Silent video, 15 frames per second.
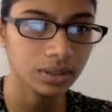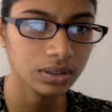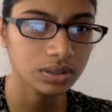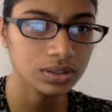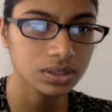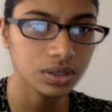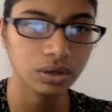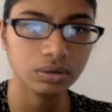
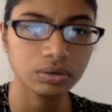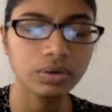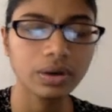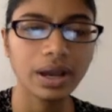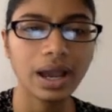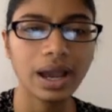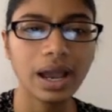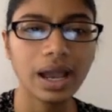So
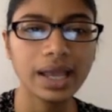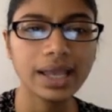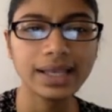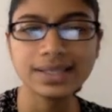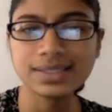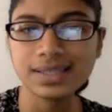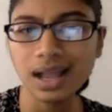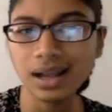
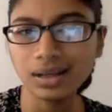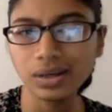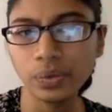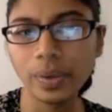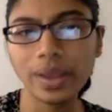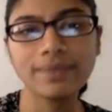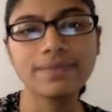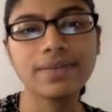it's not going to
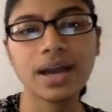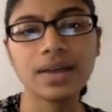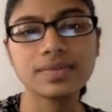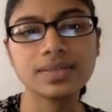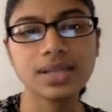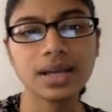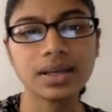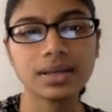wait 5
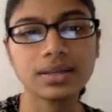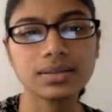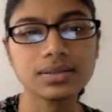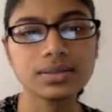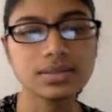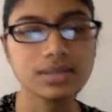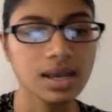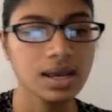
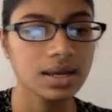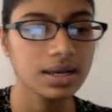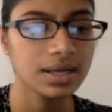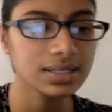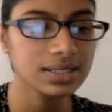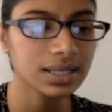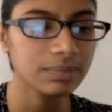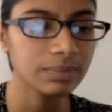seconds.
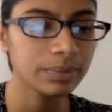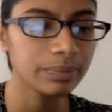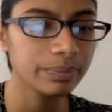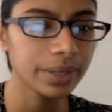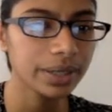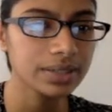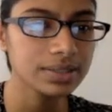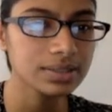It's going to be
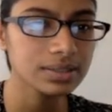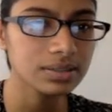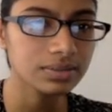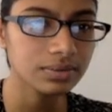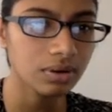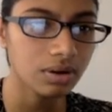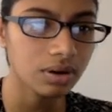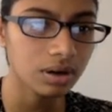based
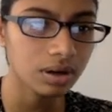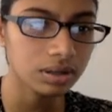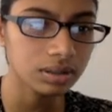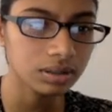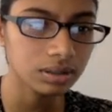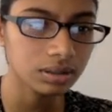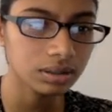on,